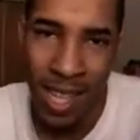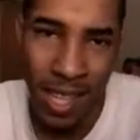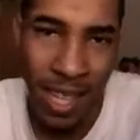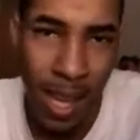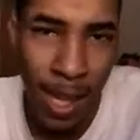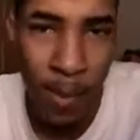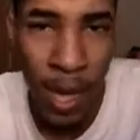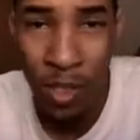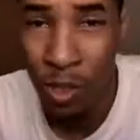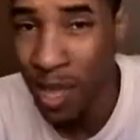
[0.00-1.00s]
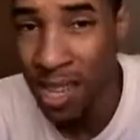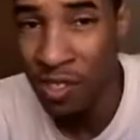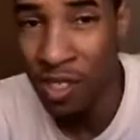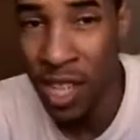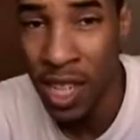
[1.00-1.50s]
This game came out in
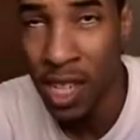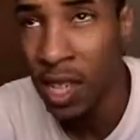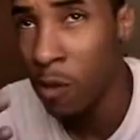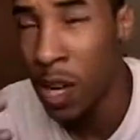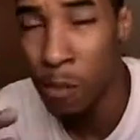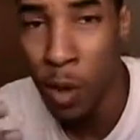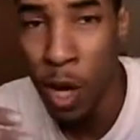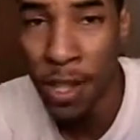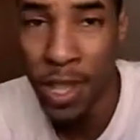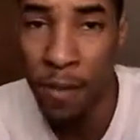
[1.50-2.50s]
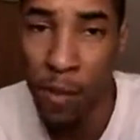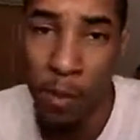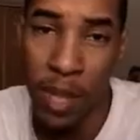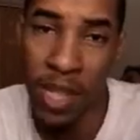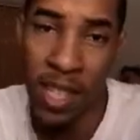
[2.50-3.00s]
2006, around March, for
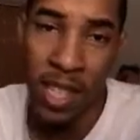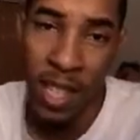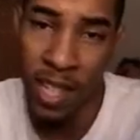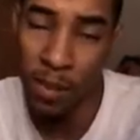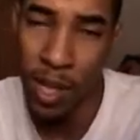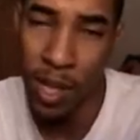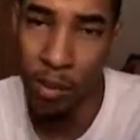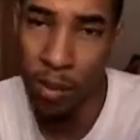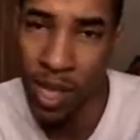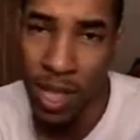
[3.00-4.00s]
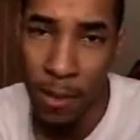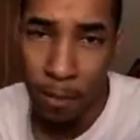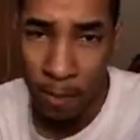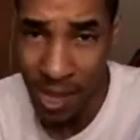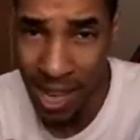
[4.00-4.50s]
the PC and the Xbox 360.
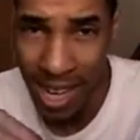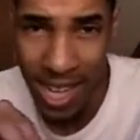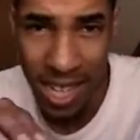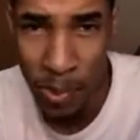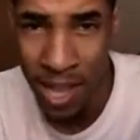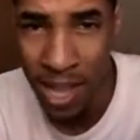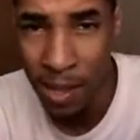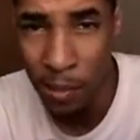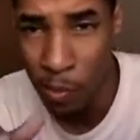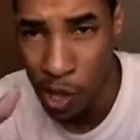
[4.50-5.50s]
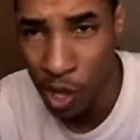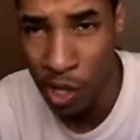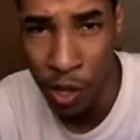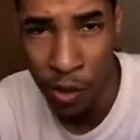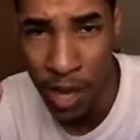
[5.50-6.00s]
And in the beginning, we all
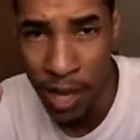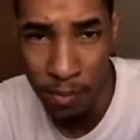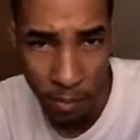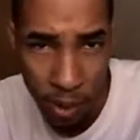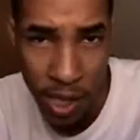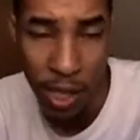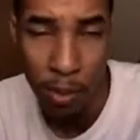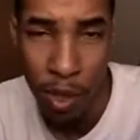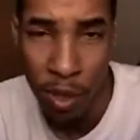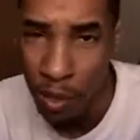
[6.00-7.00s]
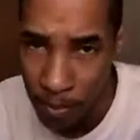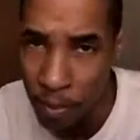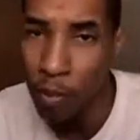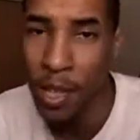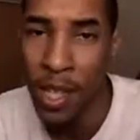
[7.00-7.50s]
know that PC is pretty good,
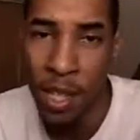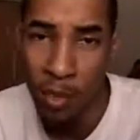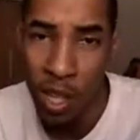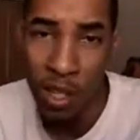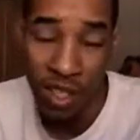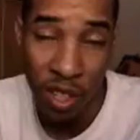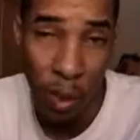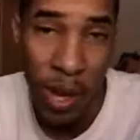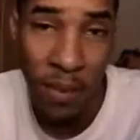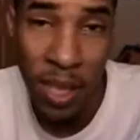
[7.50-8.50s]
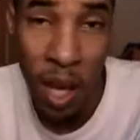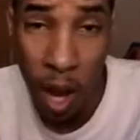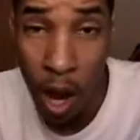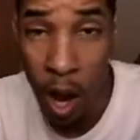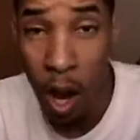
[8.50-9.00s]
360 is pretty good. So the graphics
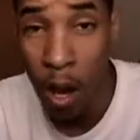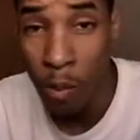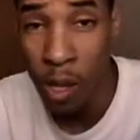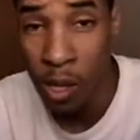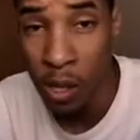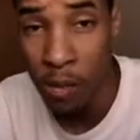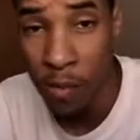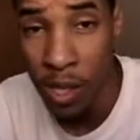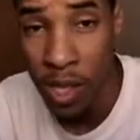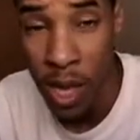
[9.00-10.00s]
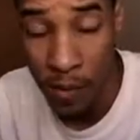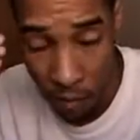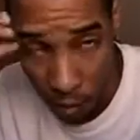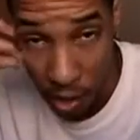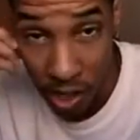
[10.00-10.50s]
are really good for this game,
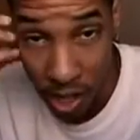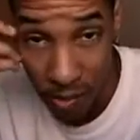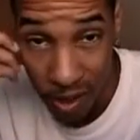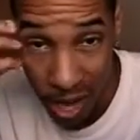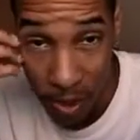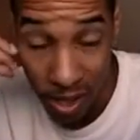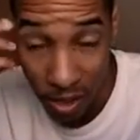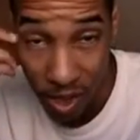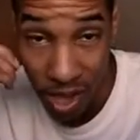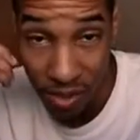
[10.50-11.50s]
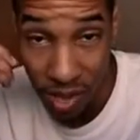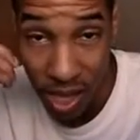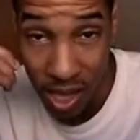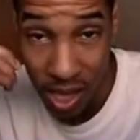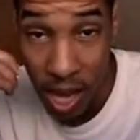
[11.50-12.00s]
considering it came out in
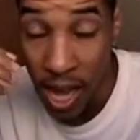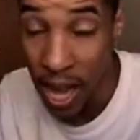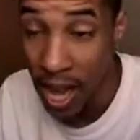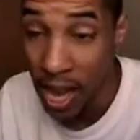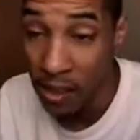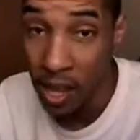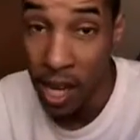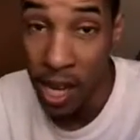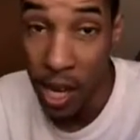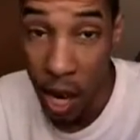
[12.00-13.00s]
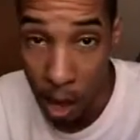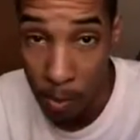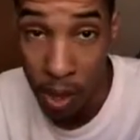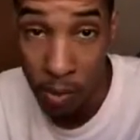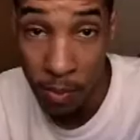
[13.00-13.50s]
2006. And they
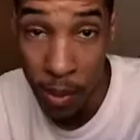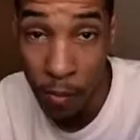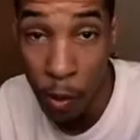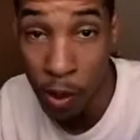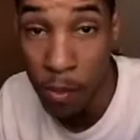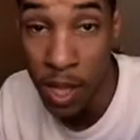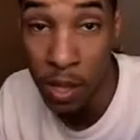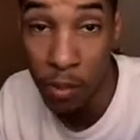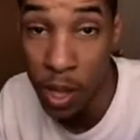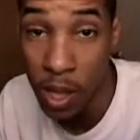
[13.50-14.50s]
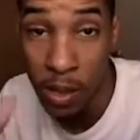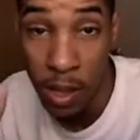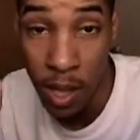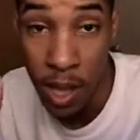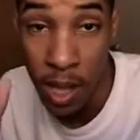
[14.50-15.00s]
upped it for the PS3
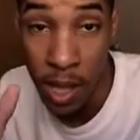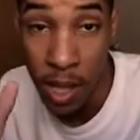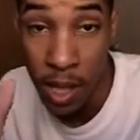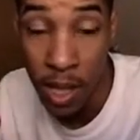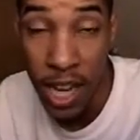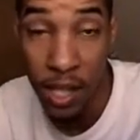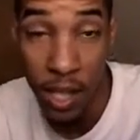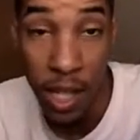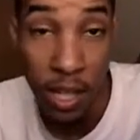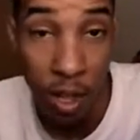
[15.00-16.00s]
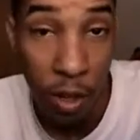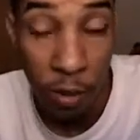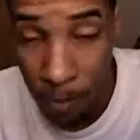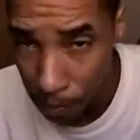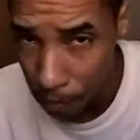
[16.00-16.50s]
in HD, so
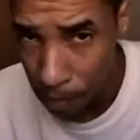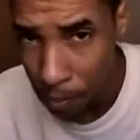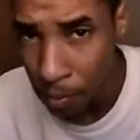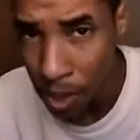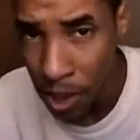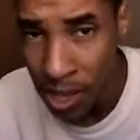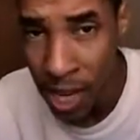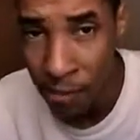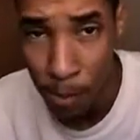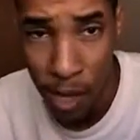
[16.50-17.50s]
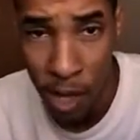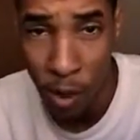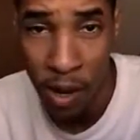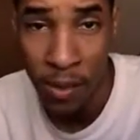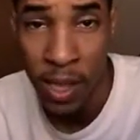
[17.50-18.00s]
it's got even better
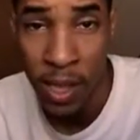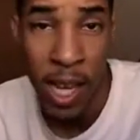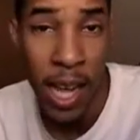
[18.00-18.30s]
graphics.